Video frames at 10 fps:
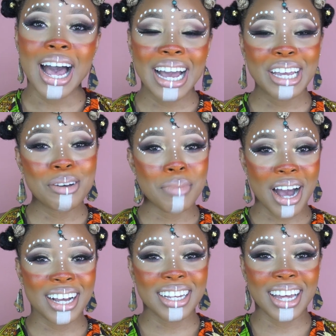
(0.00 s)
I am
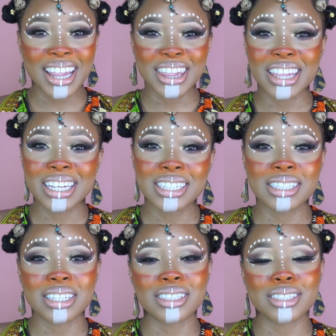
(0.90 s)
back and
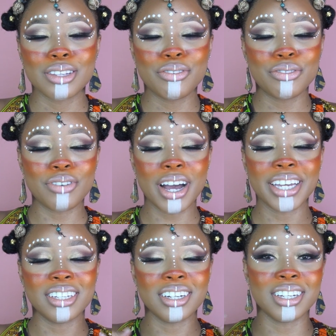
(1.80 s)
this is the
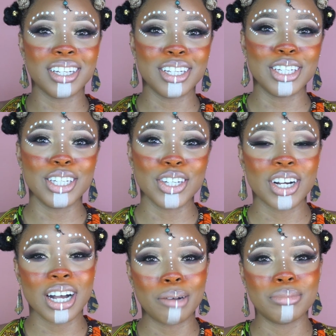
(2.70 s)
final
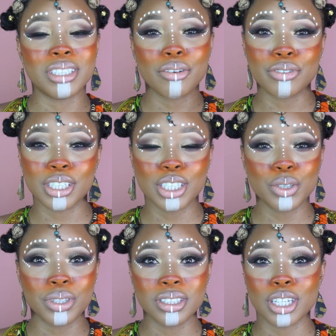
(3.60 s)
look. I'm definitely
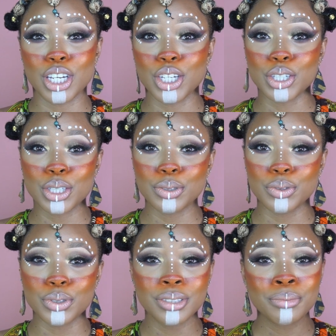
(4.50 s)
going to
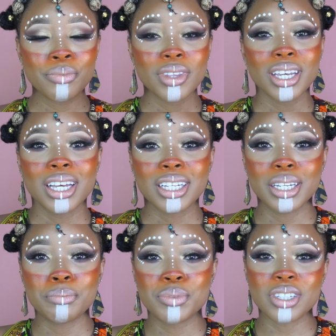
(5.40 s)
include
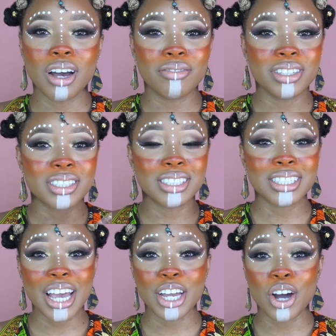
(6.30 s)
clips of this
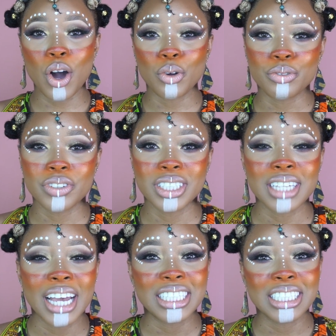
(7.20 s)
entire
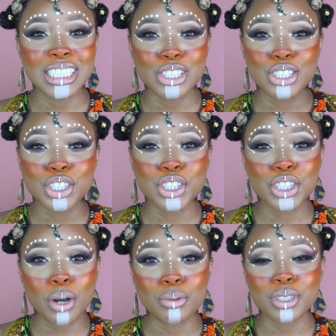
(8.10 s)
outfit. I need to
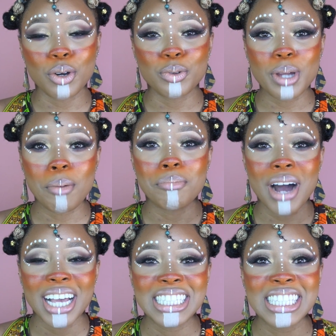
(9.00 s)
shout out
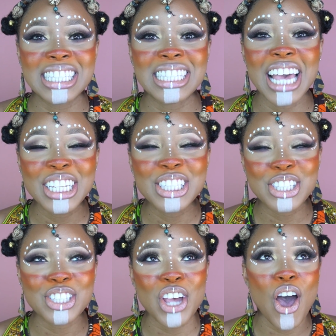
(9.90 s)
my
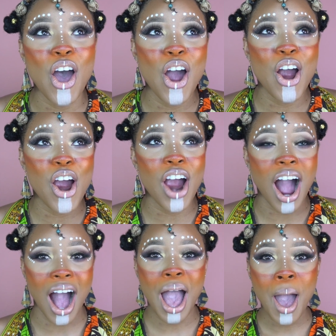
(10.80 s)
sister,